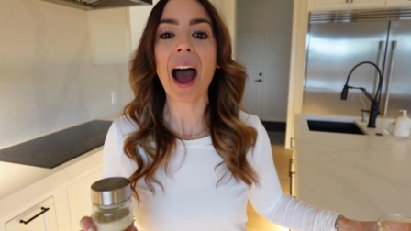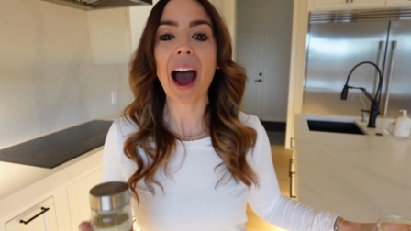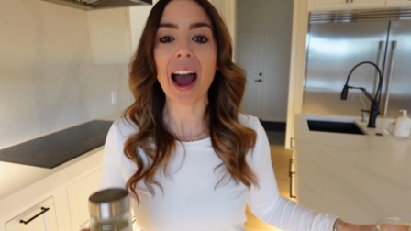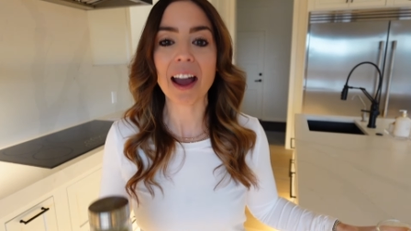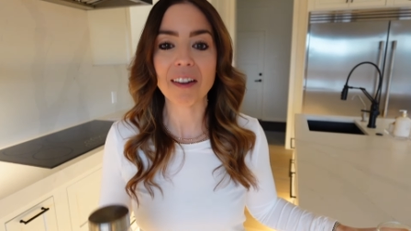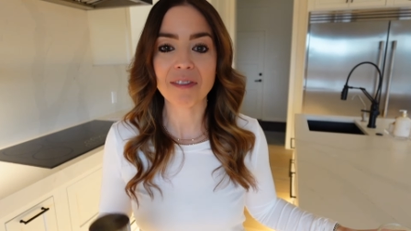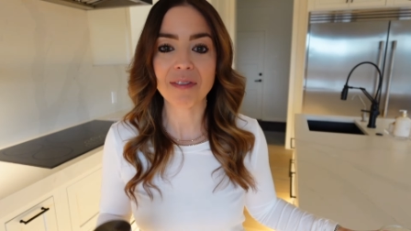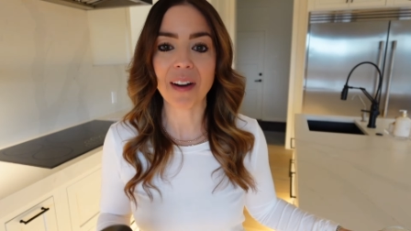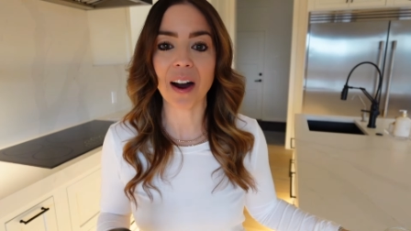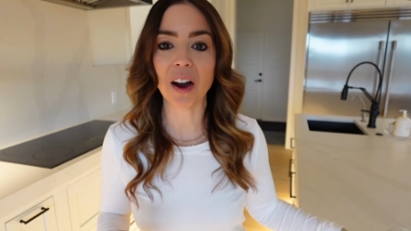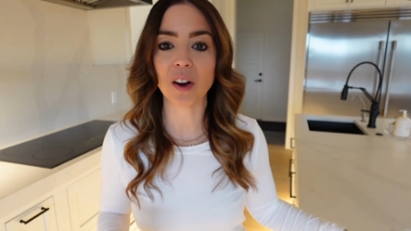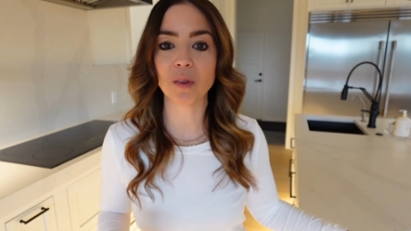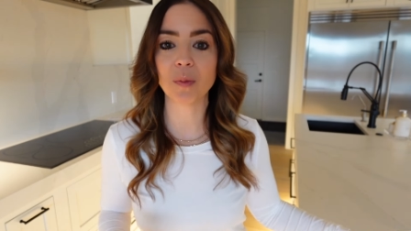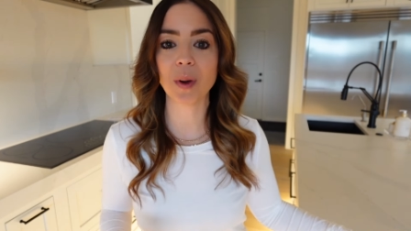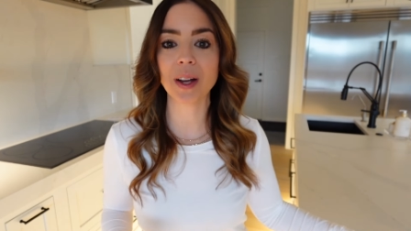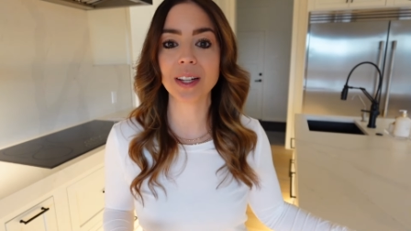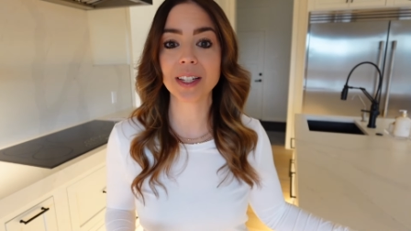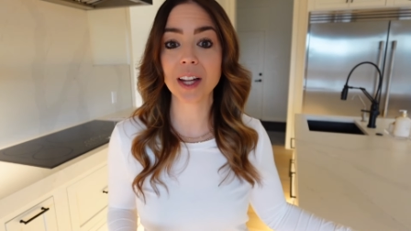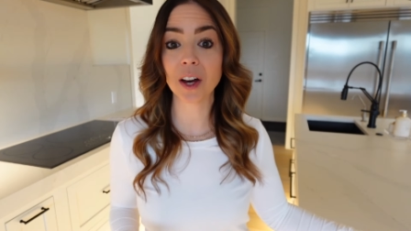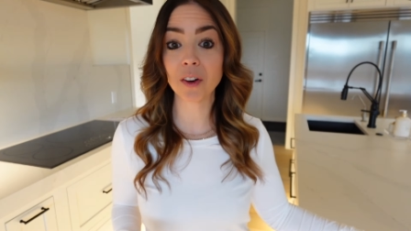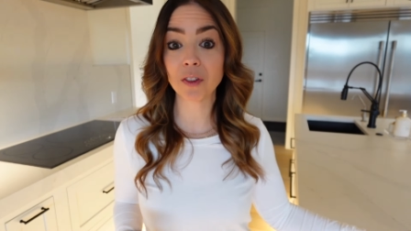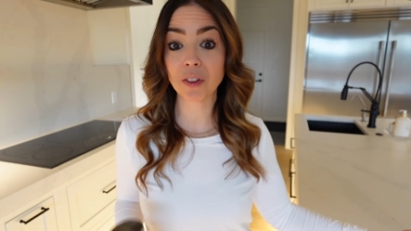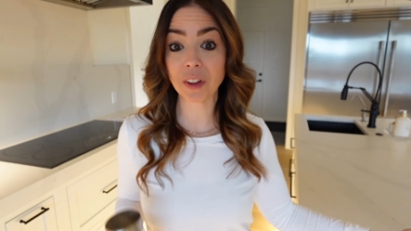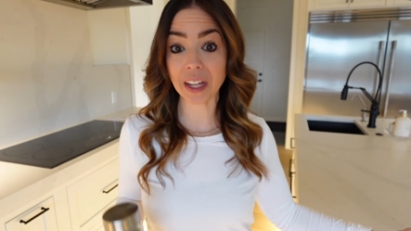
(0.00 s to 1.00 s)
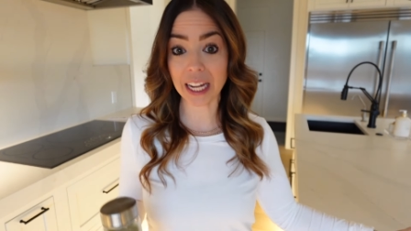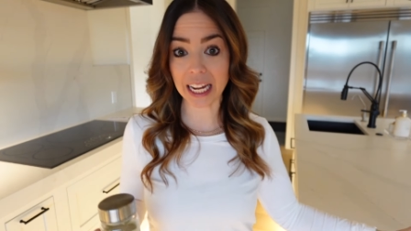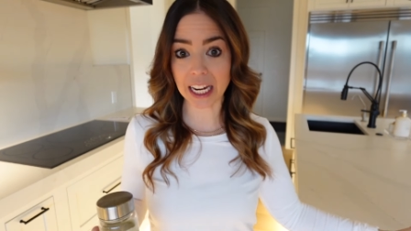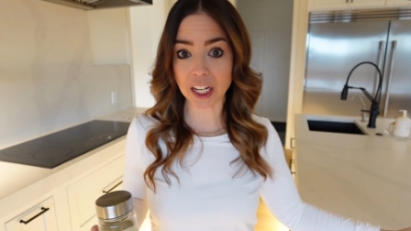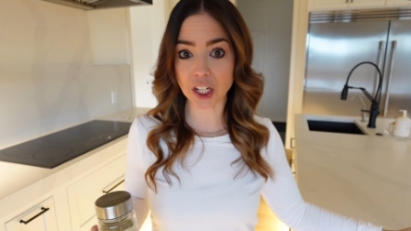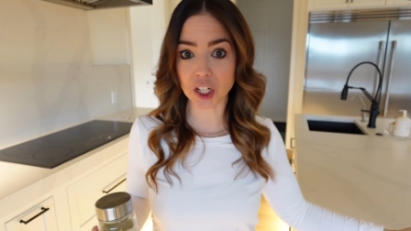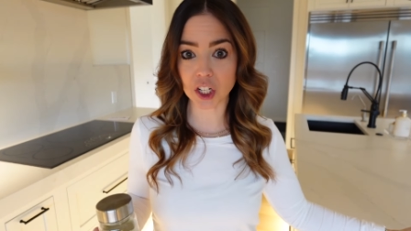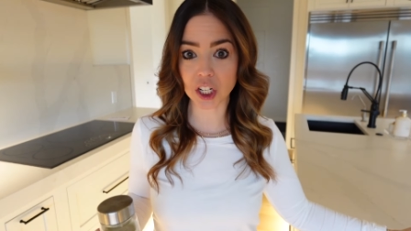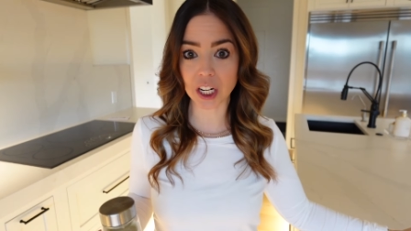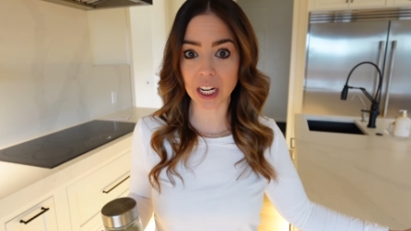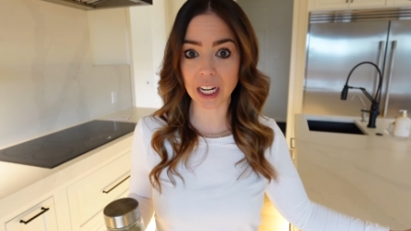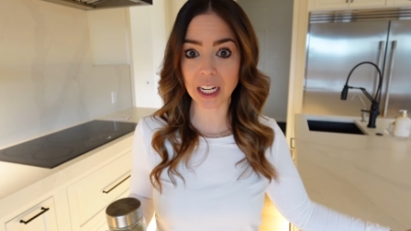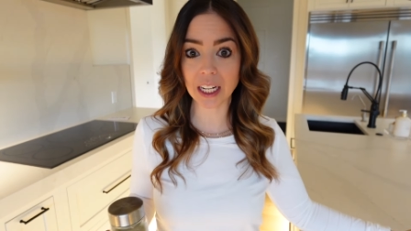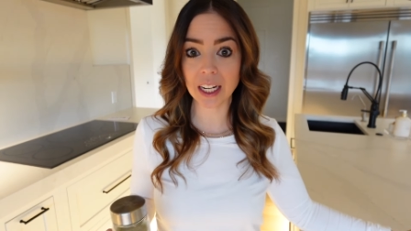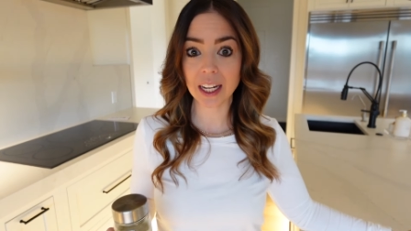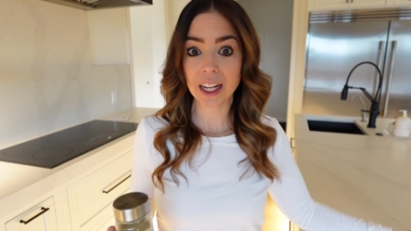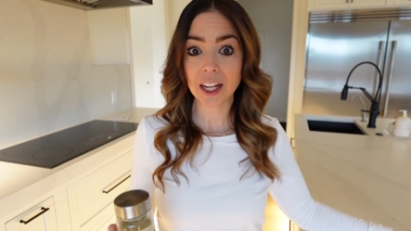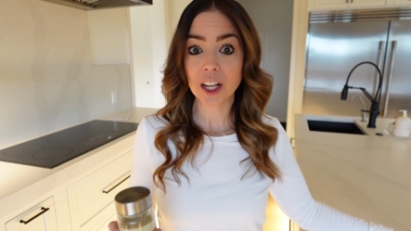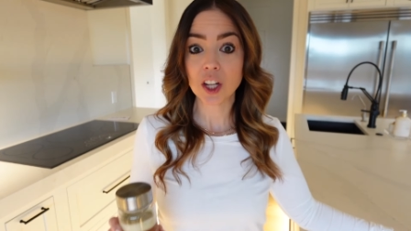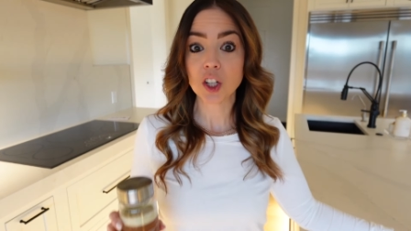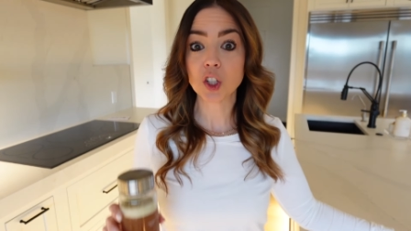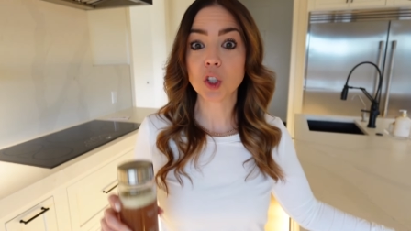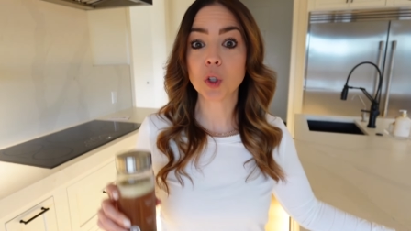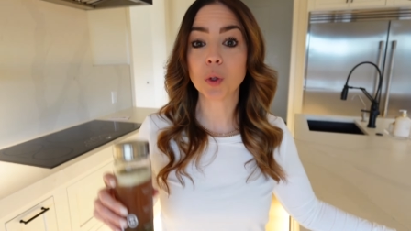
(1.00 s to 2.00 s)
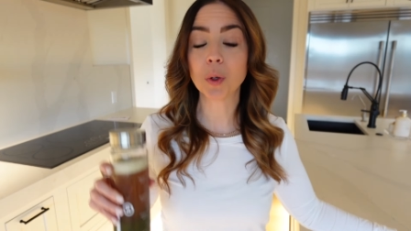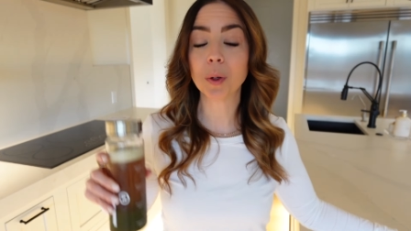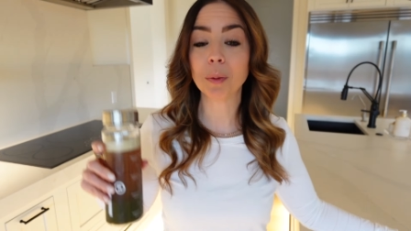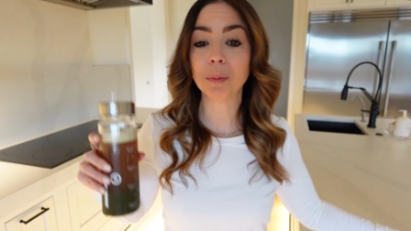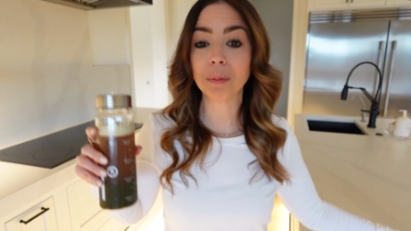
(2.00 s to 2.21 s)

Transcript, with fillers: I found myself itching to